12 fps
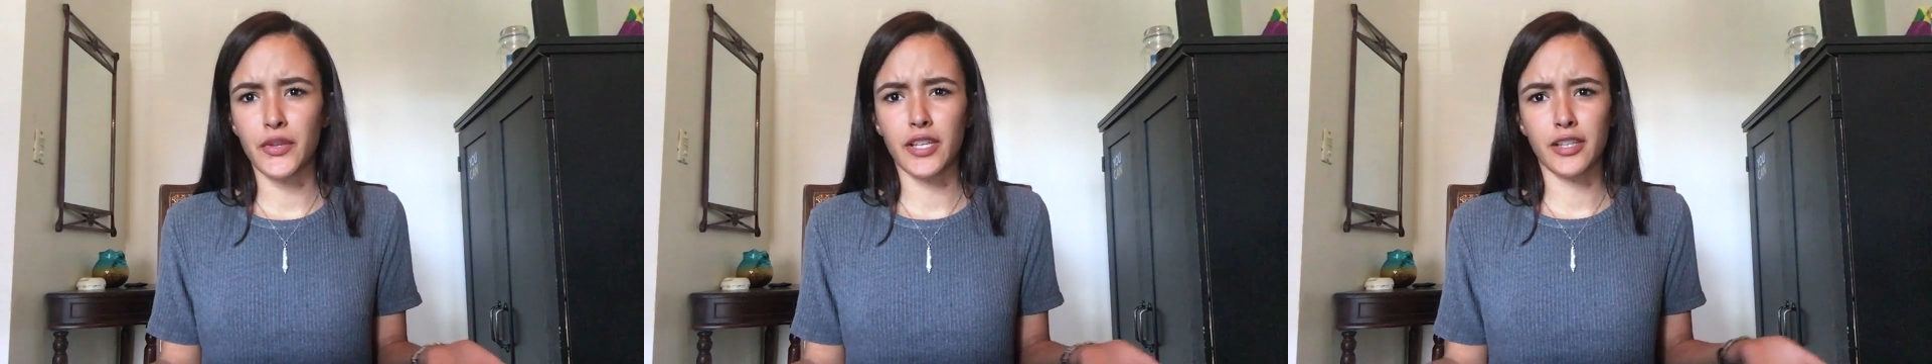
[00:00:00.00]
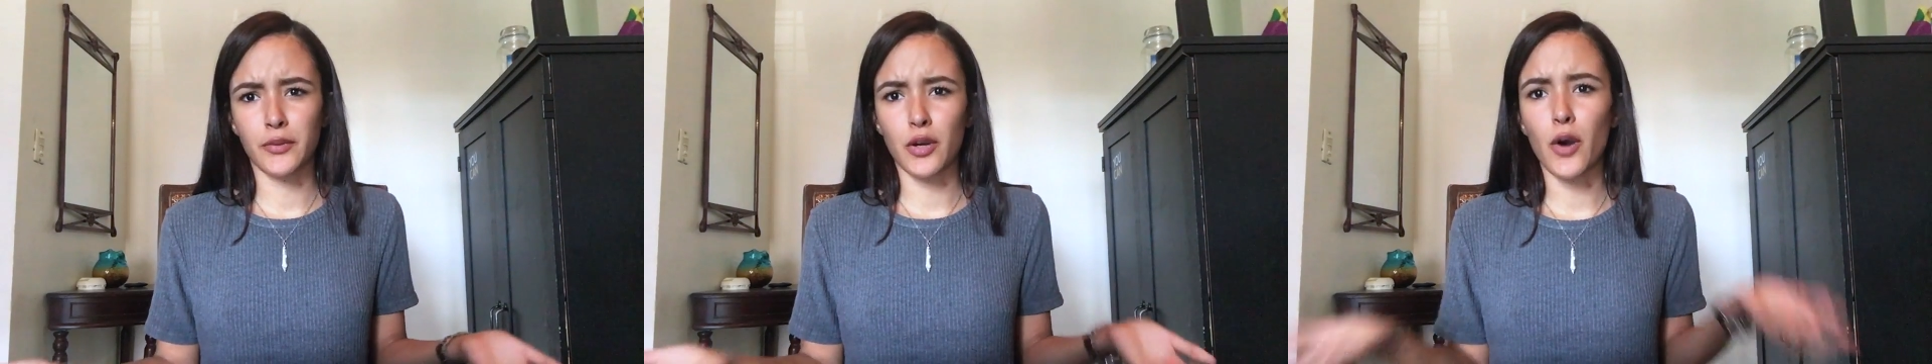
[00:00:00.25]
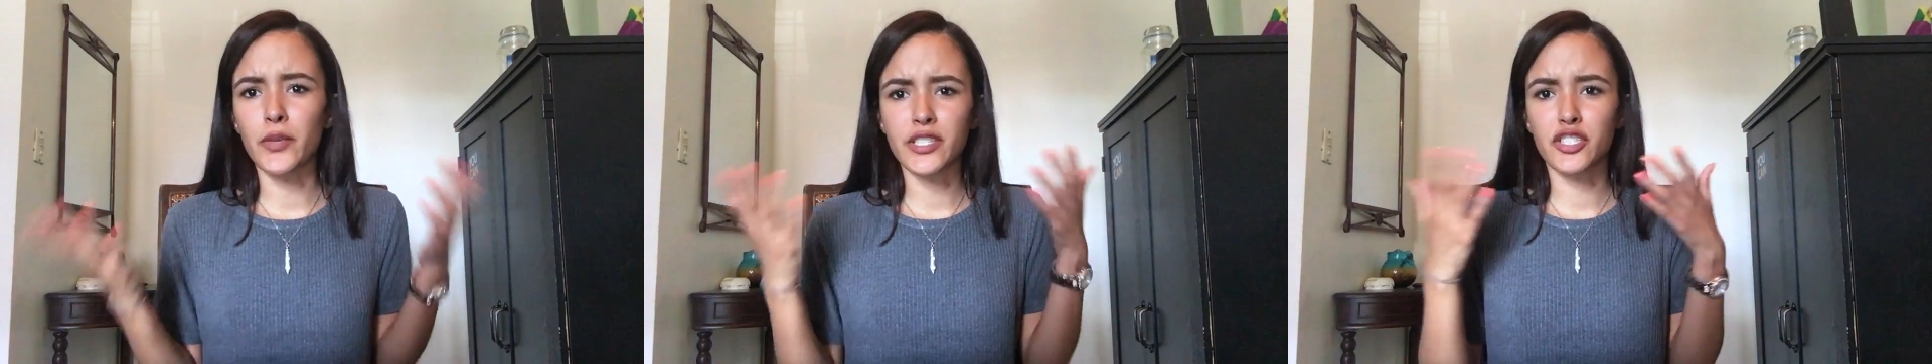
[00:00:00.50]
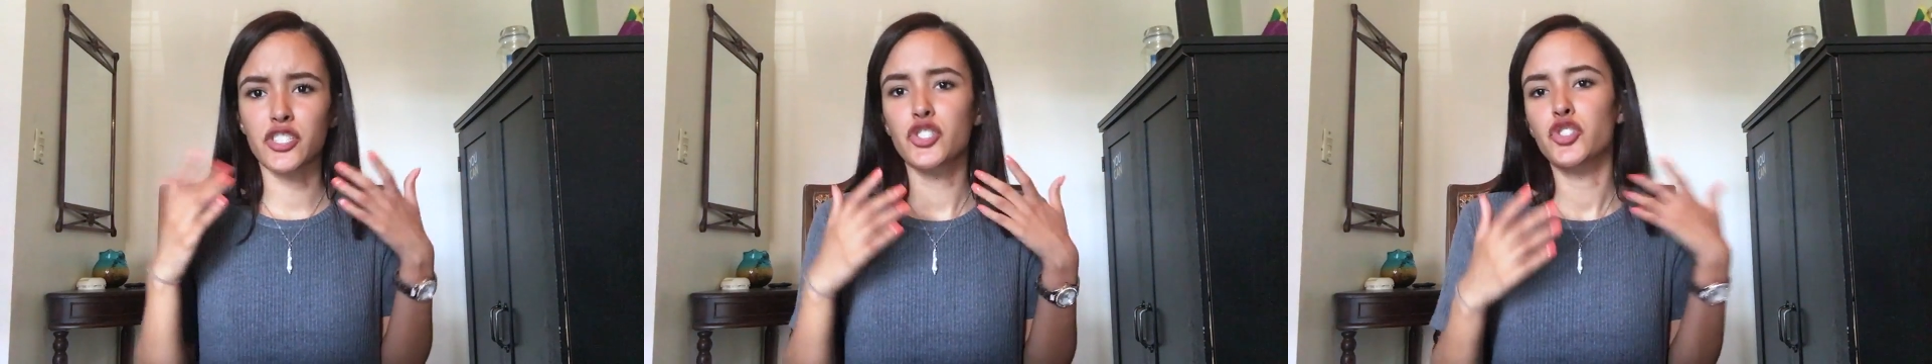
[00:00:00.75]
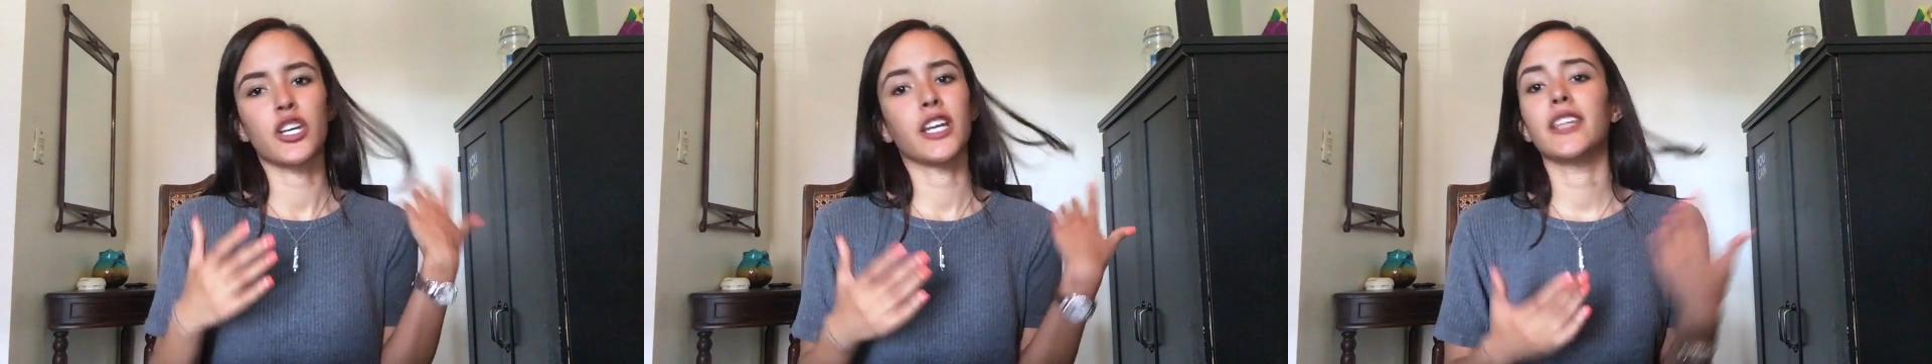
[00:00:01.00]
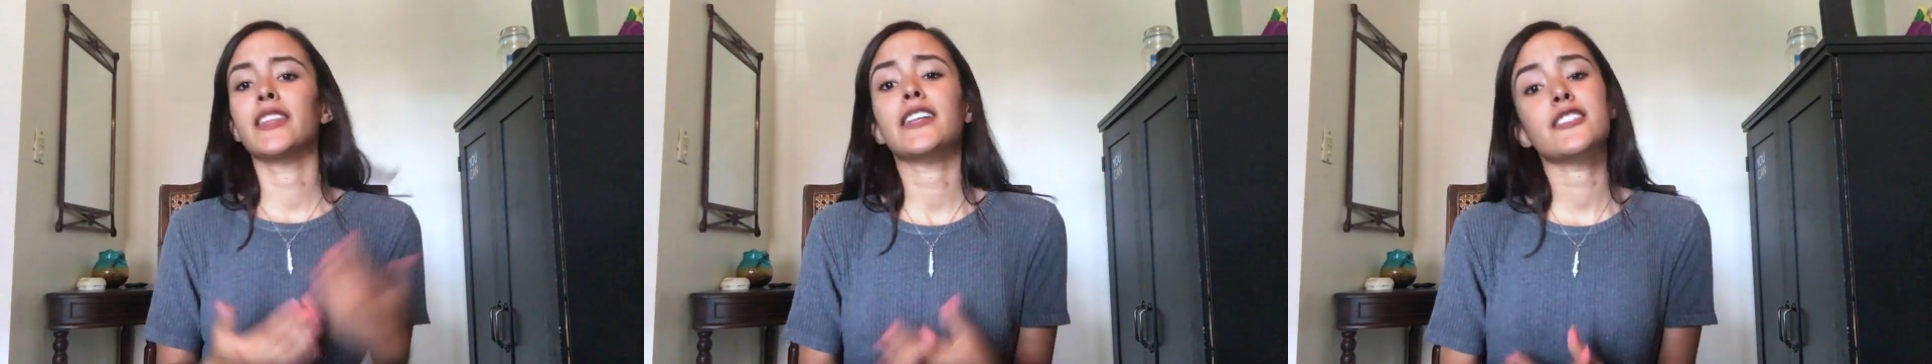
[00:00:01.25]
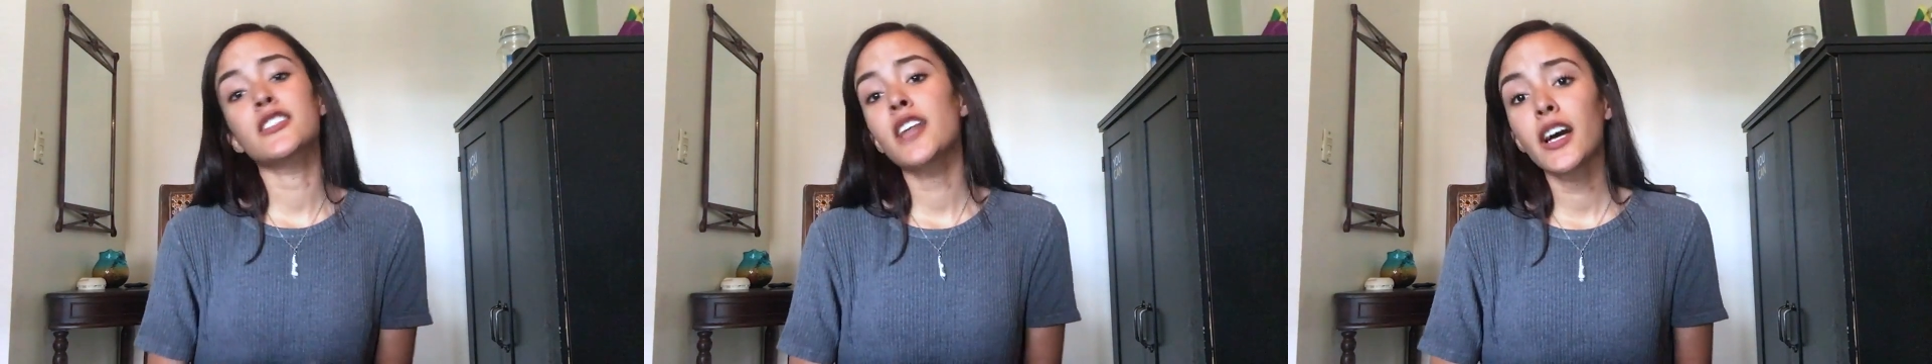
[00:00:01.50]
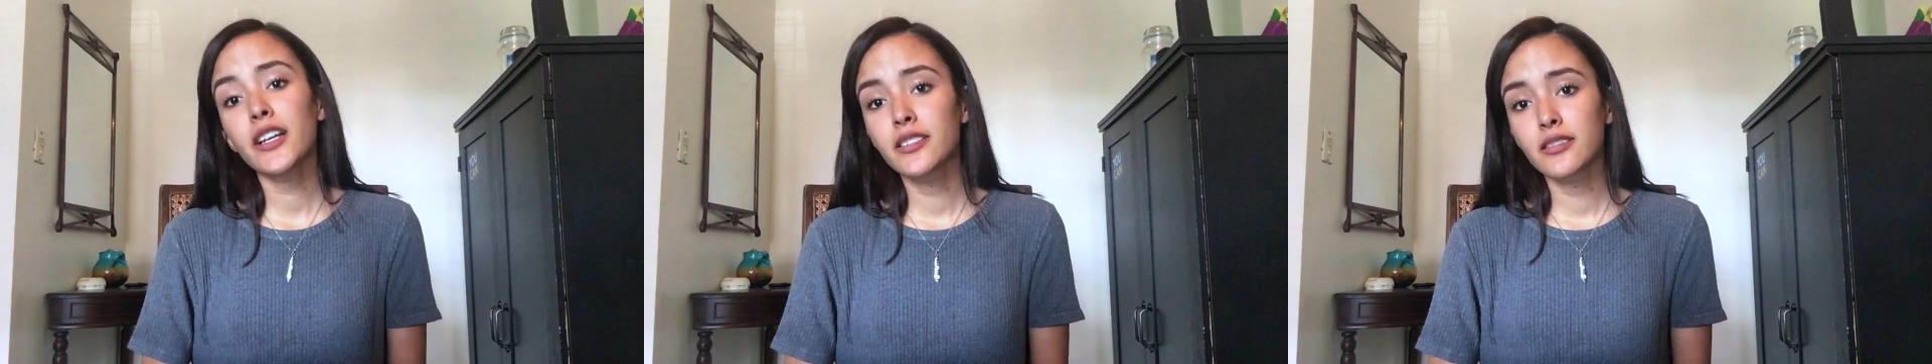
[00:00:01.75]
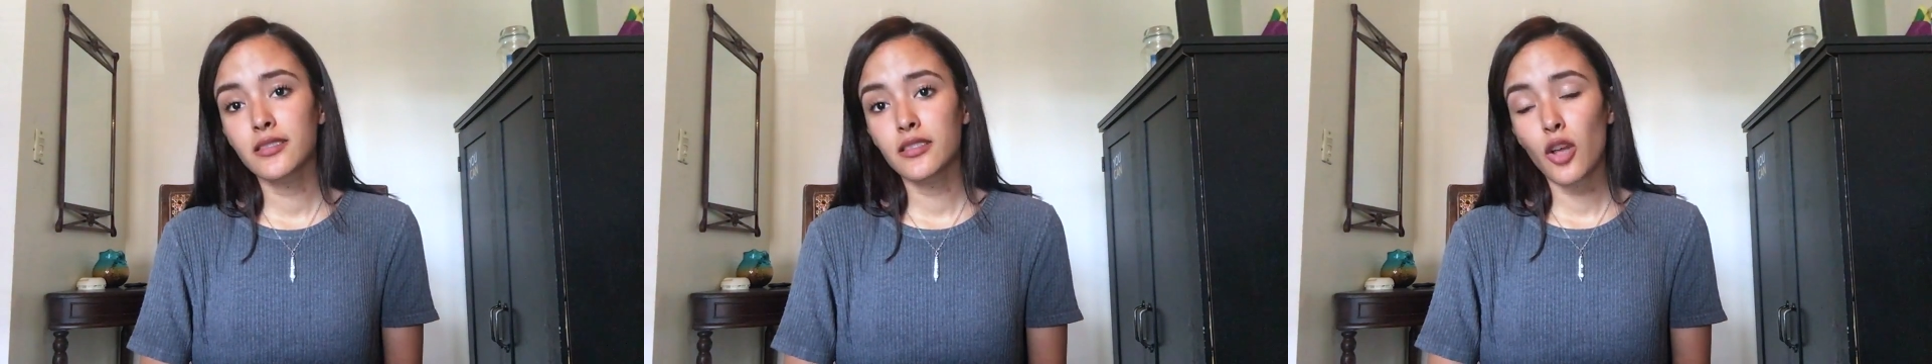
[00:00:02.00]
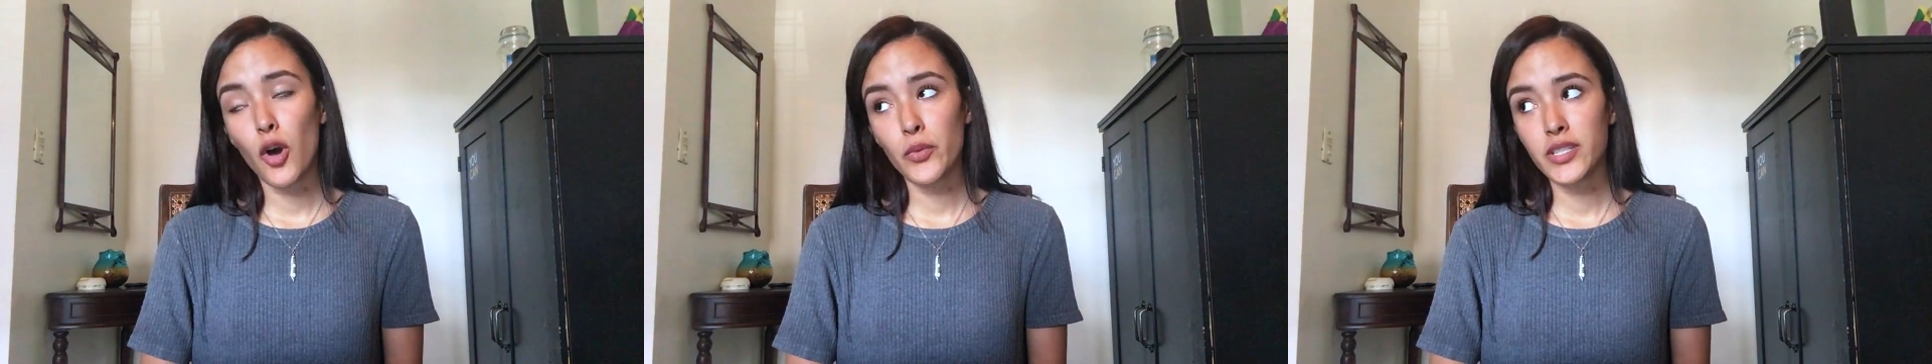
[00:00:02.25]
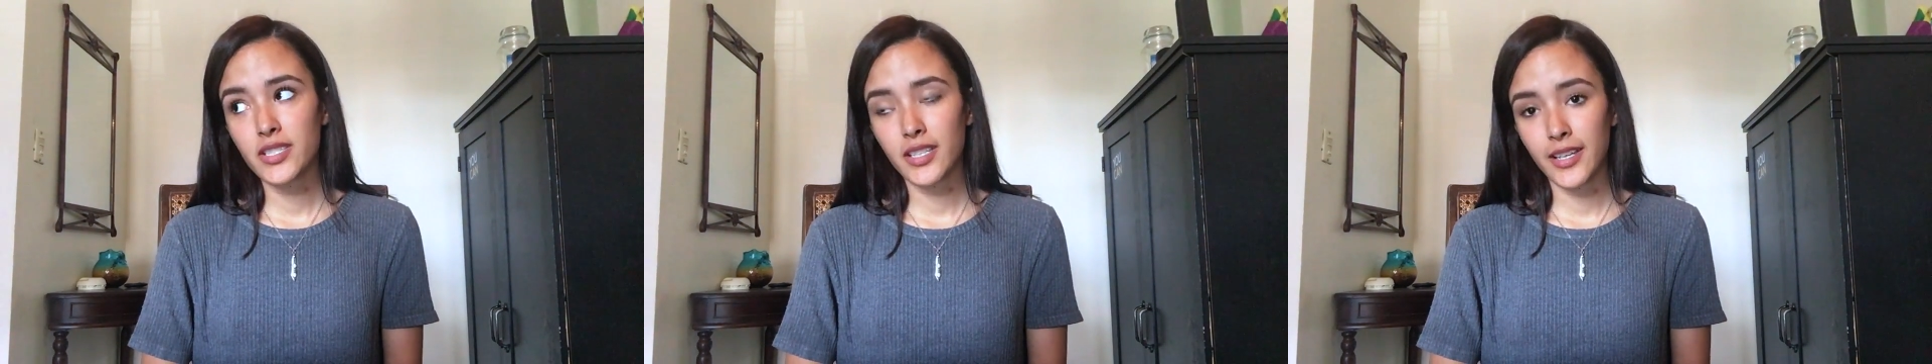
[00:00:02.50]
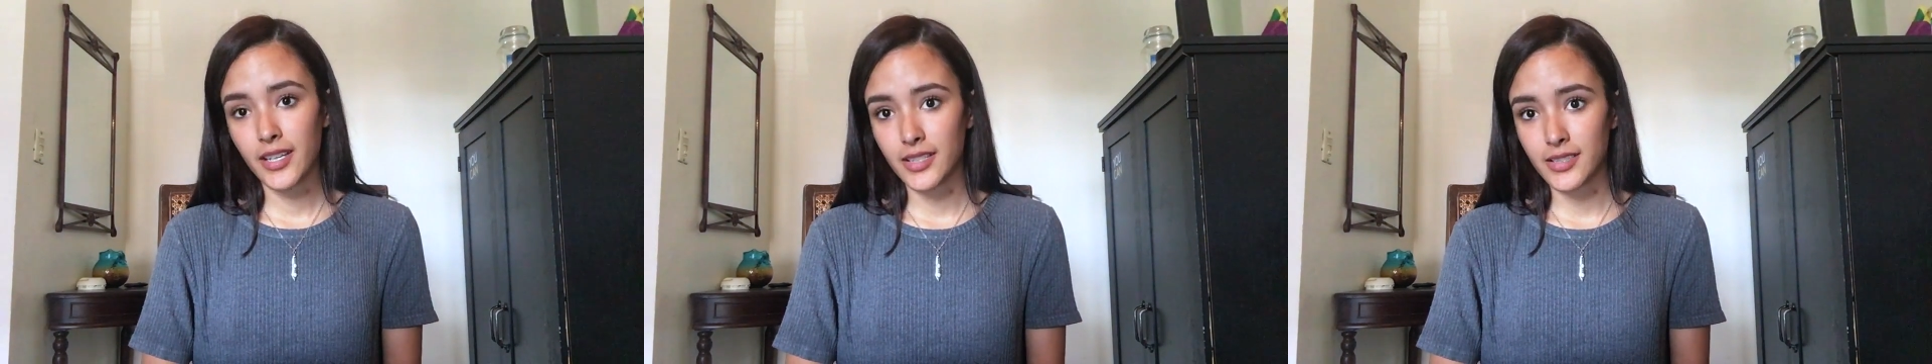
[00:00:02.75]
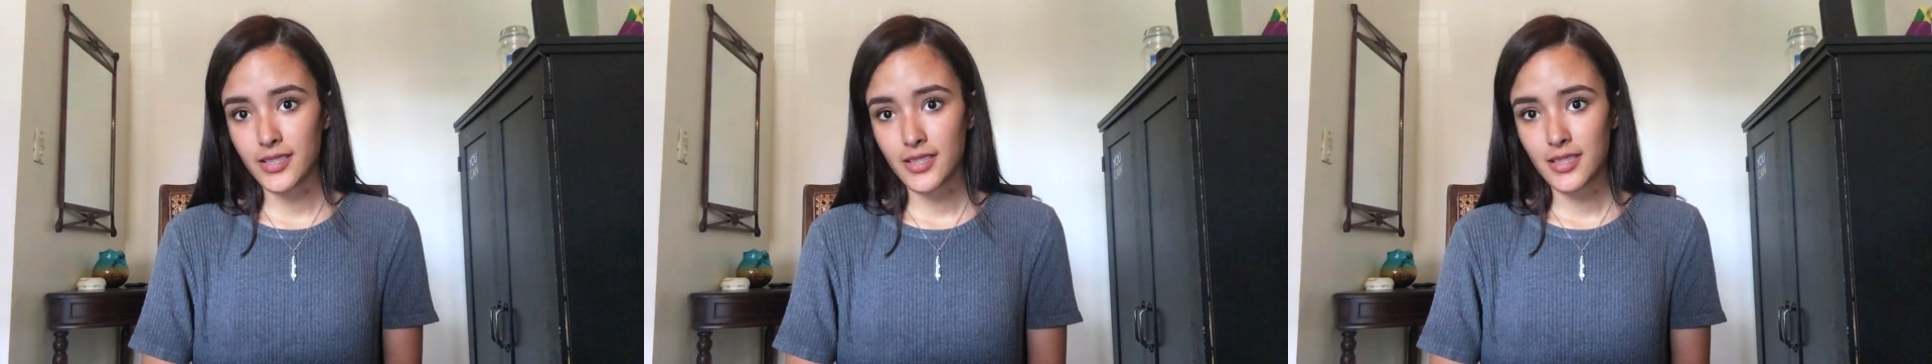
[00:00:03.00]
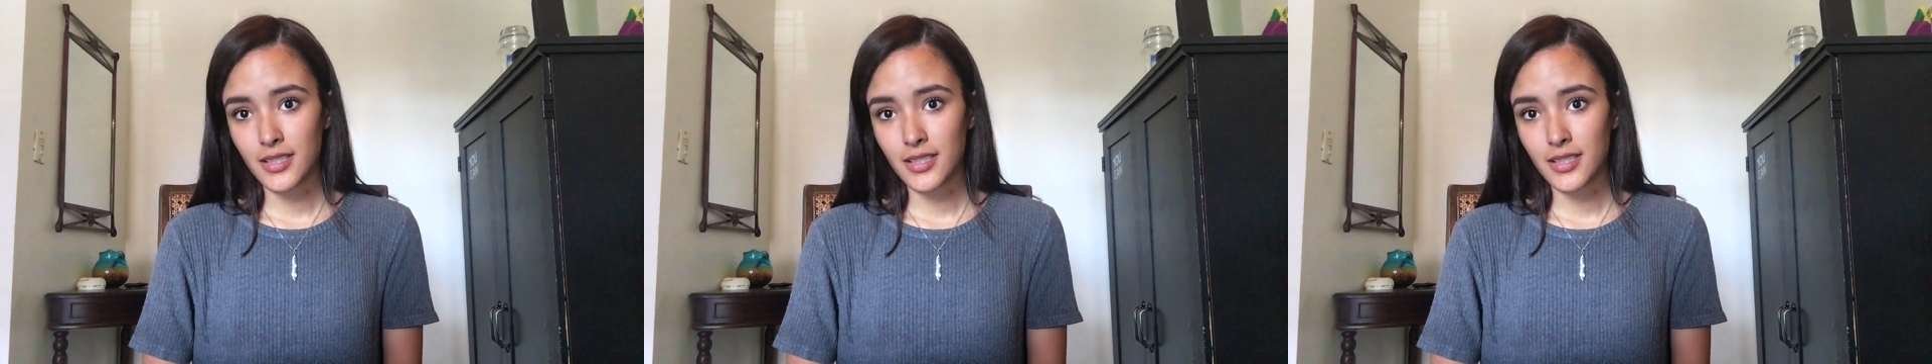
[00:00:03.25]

that they were always just straight, and that's not always the case.